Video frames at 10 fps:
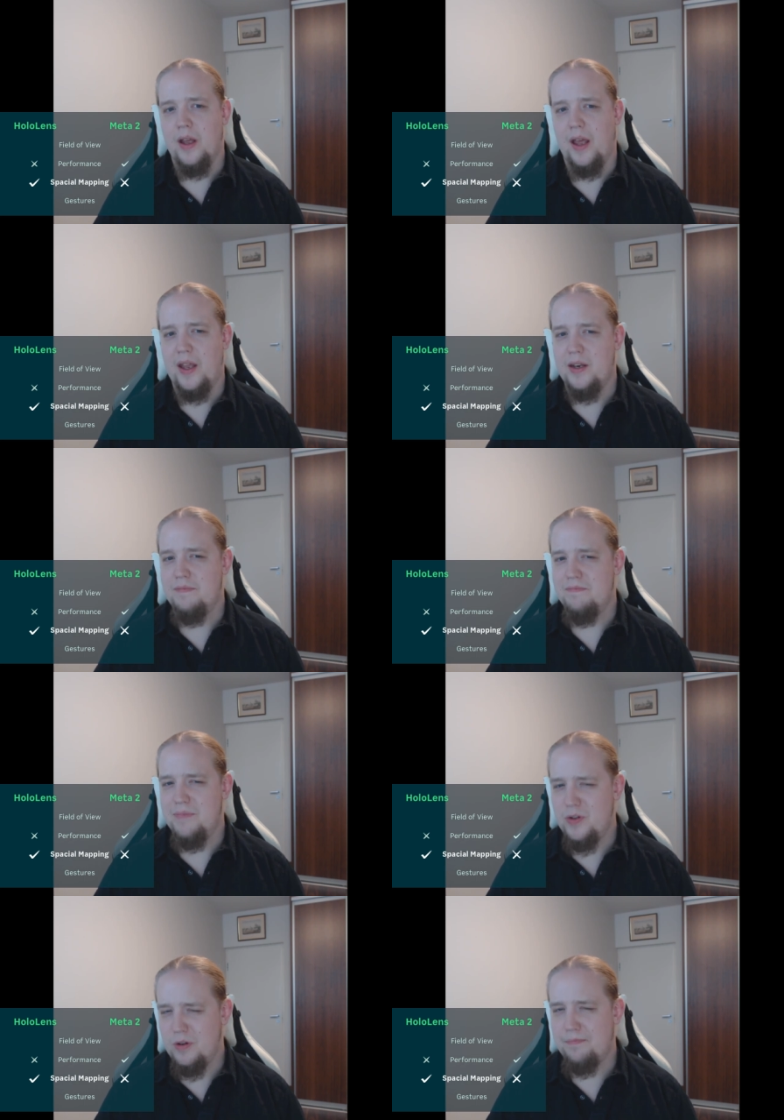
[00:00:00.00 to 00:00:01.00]
And
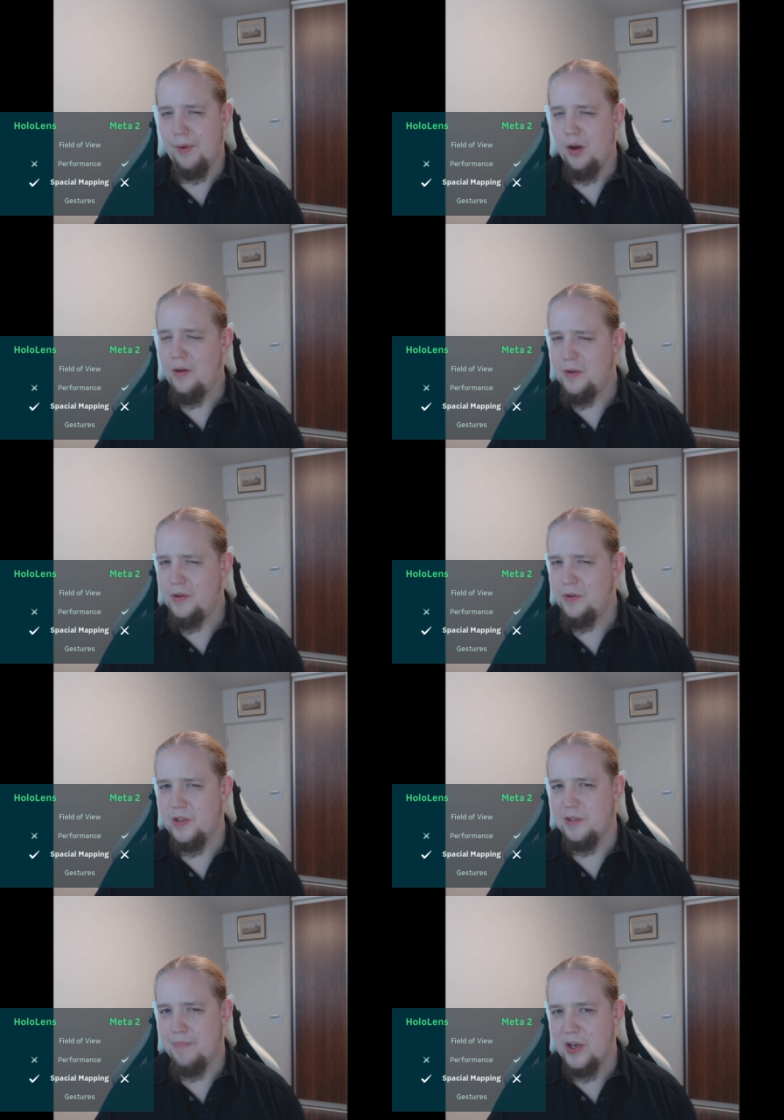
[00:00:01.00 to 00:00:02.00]
during prolonged use
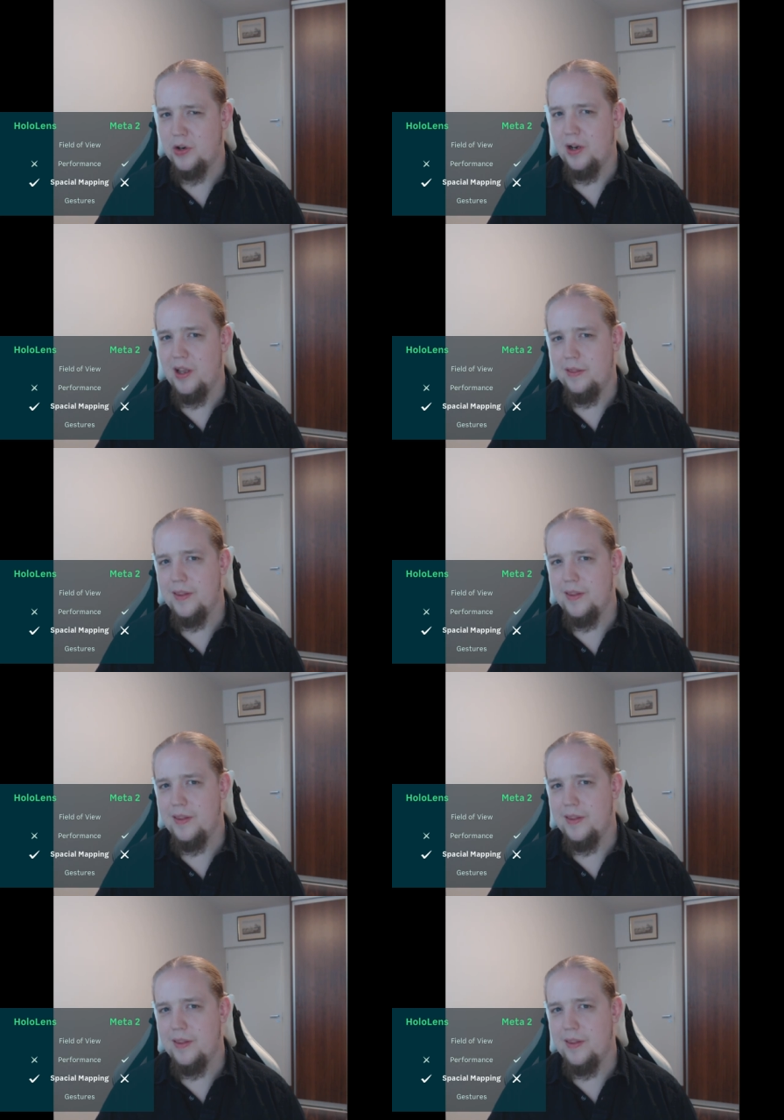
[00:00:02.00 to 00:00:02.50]
especially,